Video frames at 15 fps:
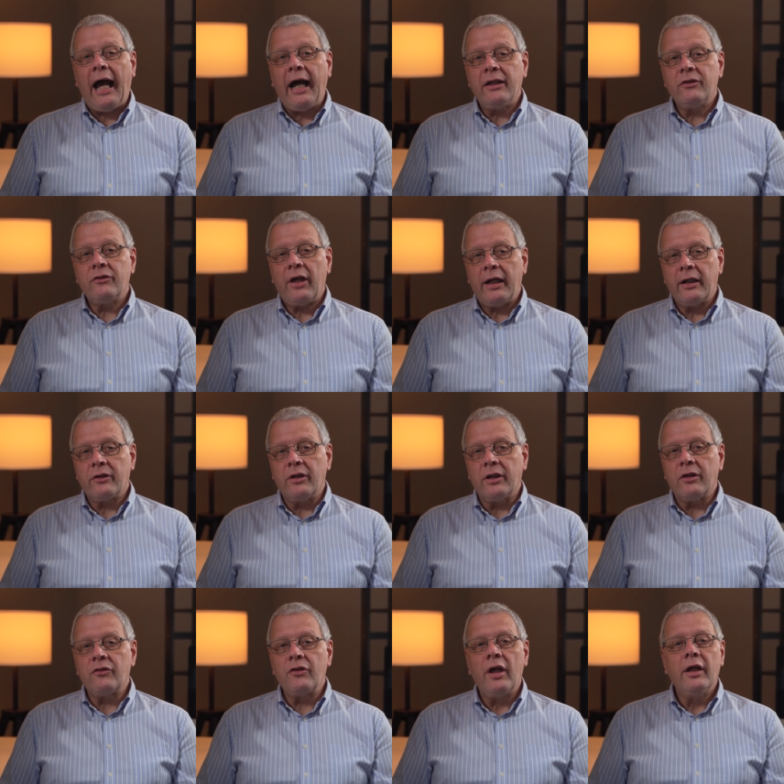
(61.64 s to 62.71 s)
and
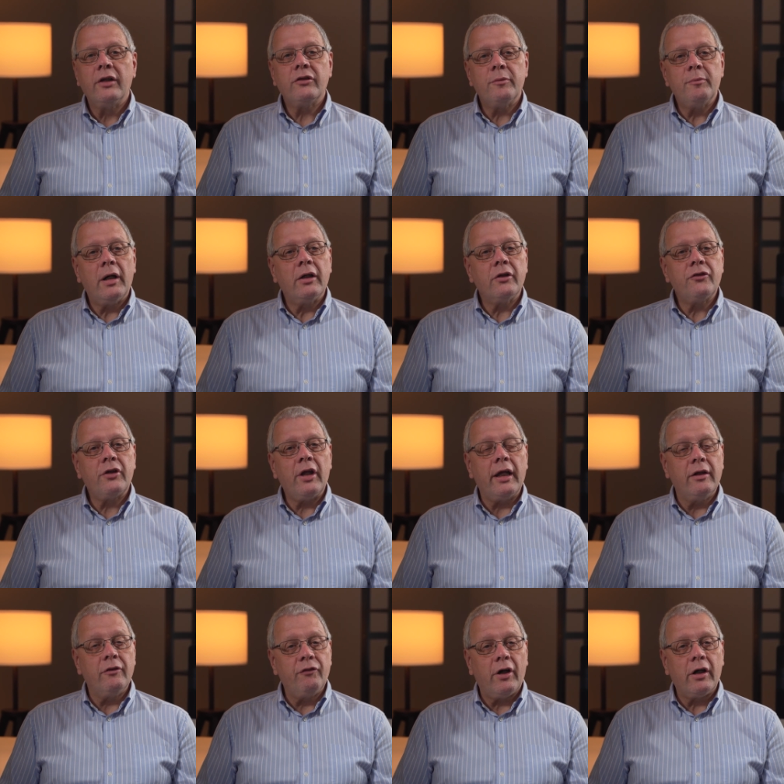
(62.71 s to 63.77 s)
tactics to master
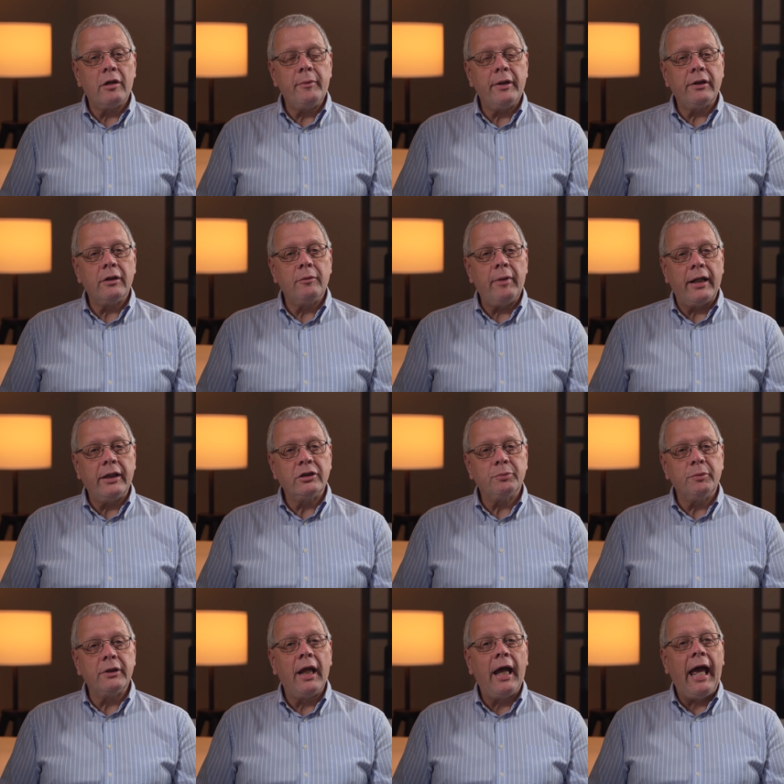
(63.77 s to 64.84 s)
environmental
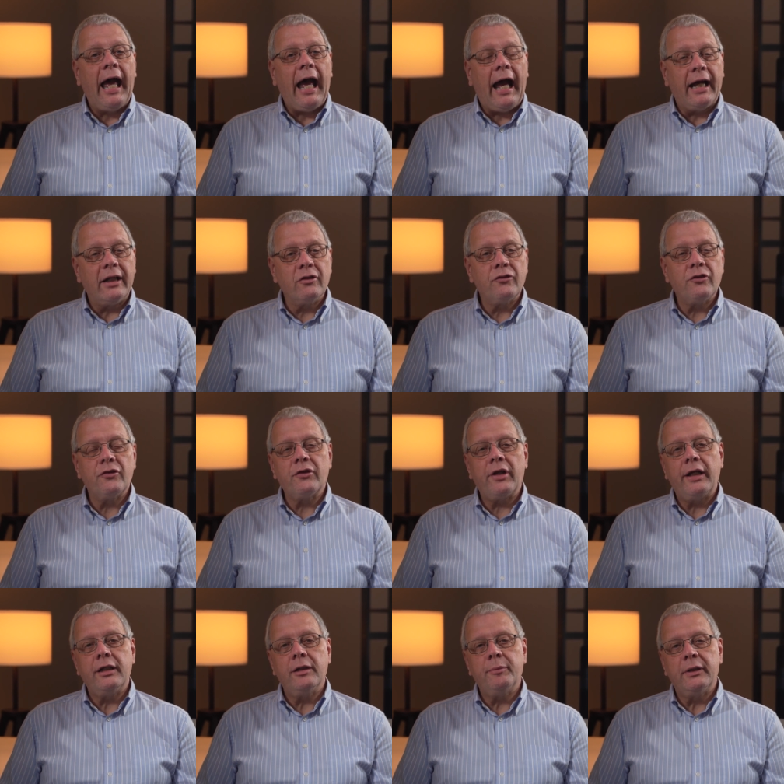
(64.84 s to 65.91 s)
management and
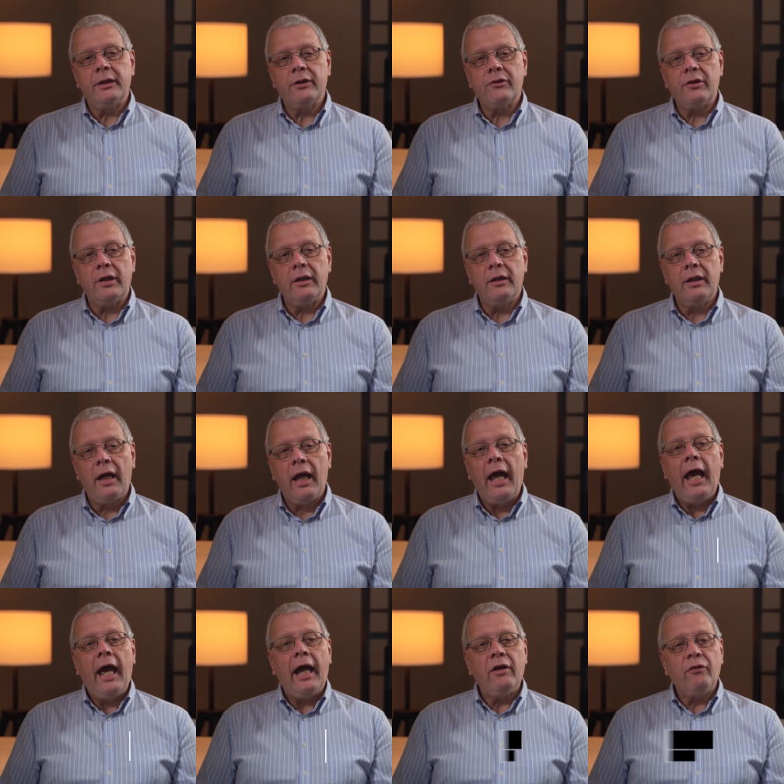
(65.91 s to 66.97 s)
sustainability.
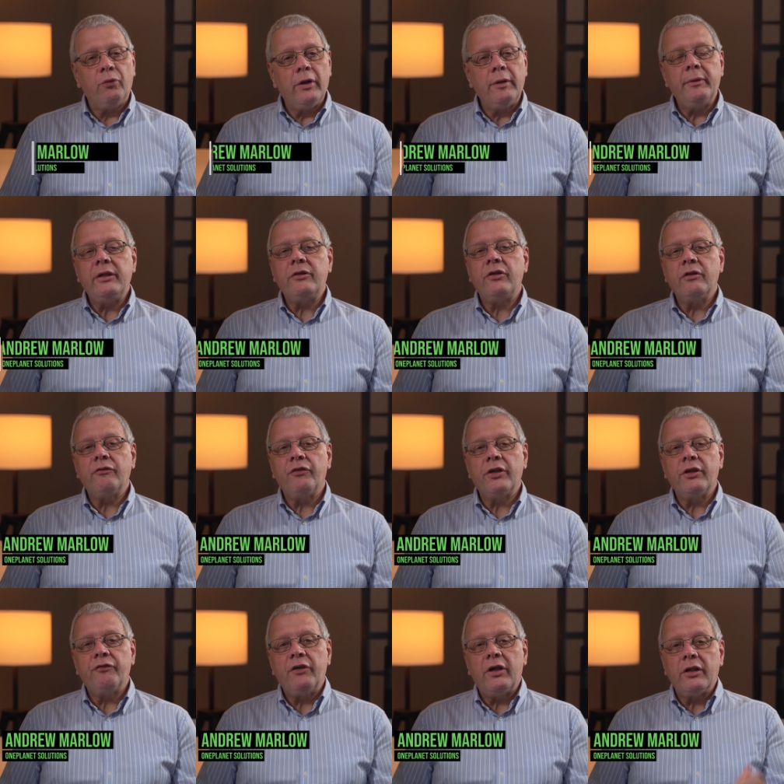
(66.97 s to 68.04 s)
If we're meeting for
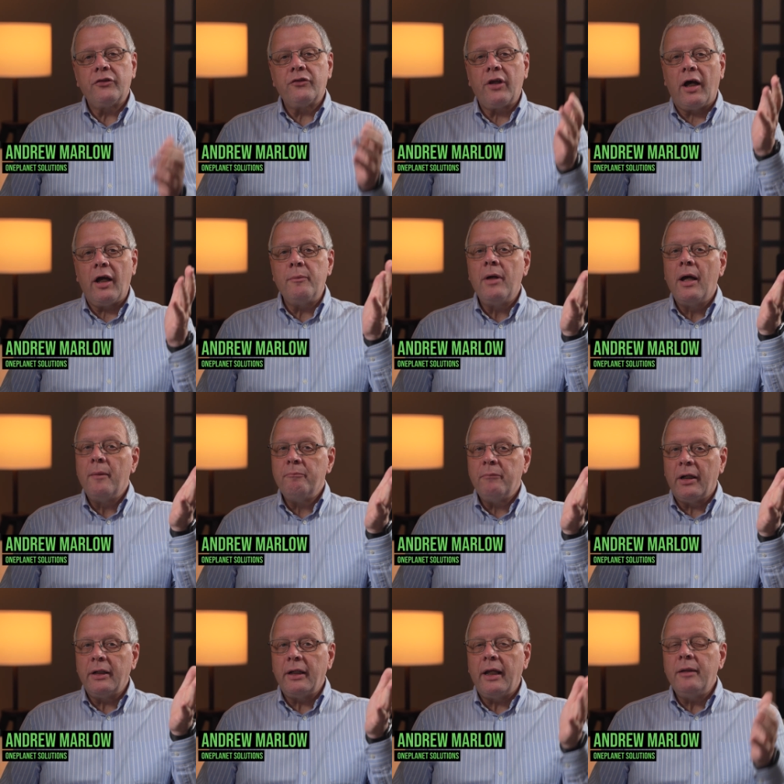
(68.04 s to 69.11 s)
the first time,
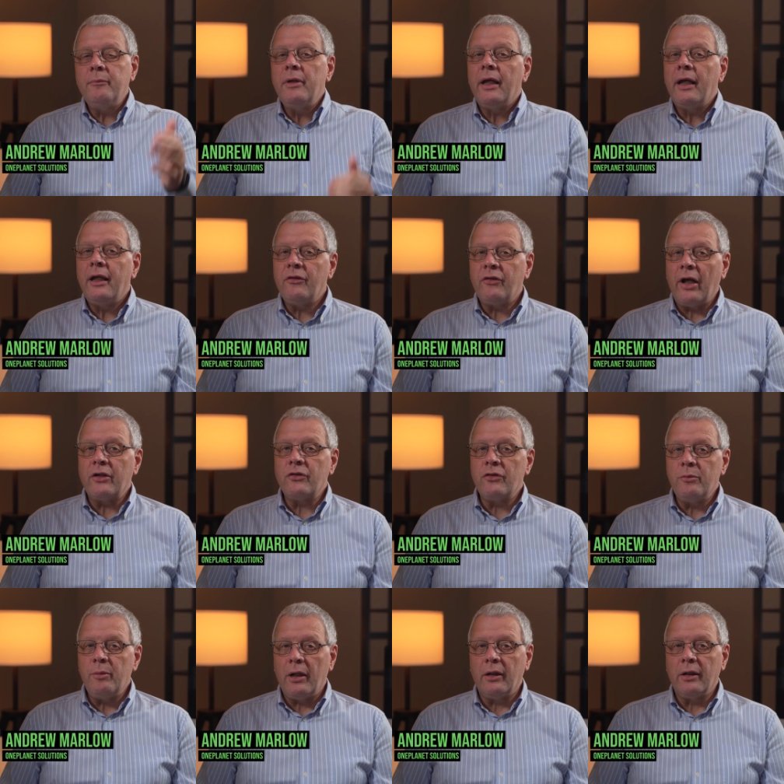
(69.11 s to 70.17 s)
my name is
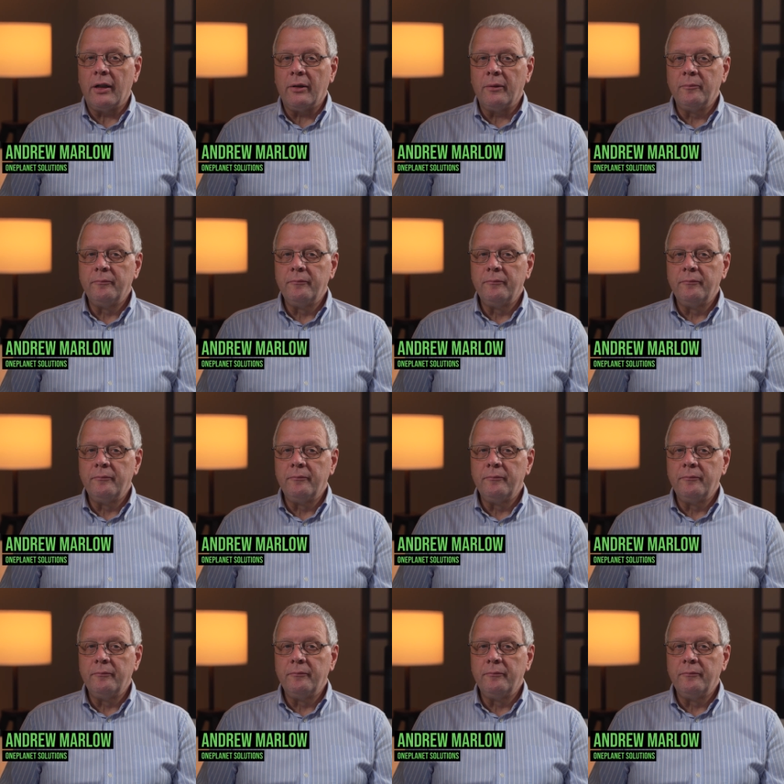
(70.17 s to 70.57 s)
Andrew Marlow.